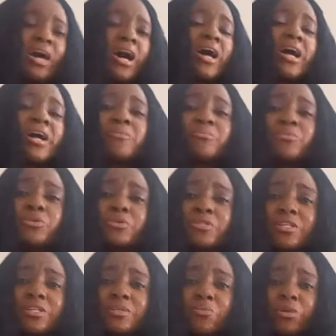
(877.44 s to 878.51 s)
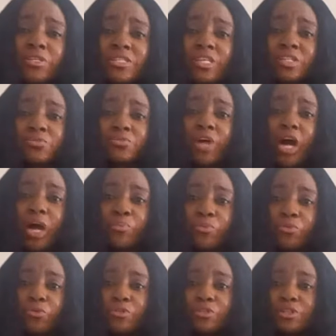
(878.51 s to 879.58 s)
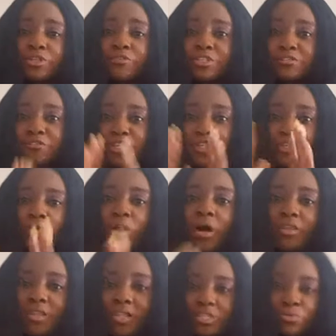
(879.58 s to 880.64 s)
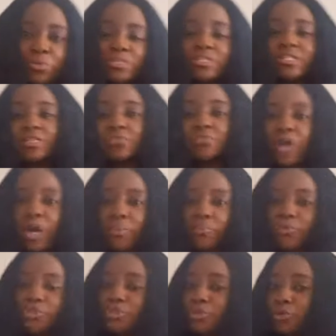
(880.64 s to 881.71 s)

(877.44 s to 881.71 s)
am using the multisensory approach, if it's visual, then it's multisensory approach.